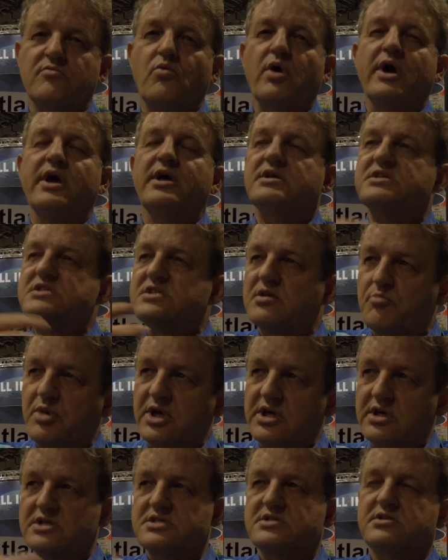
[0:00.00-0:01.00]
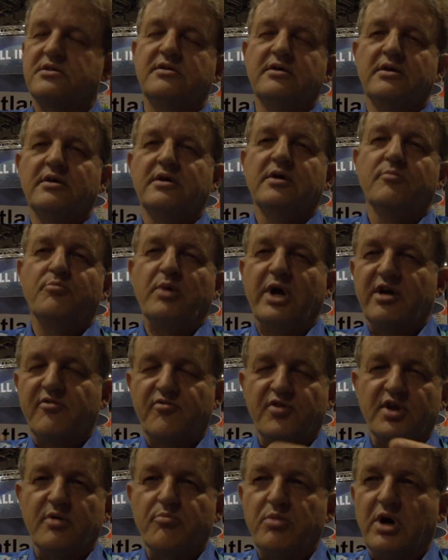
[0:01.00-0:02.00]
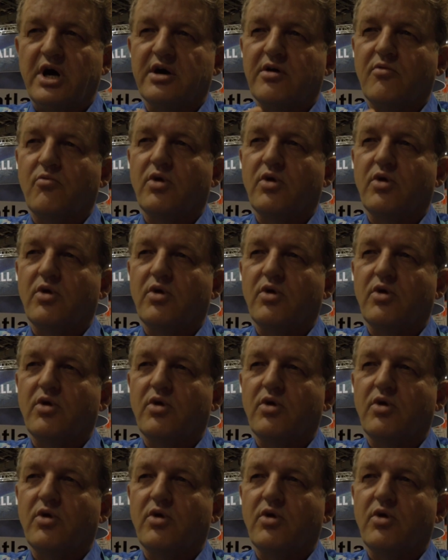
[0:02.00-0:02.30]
Where is the biggest bang for the buck?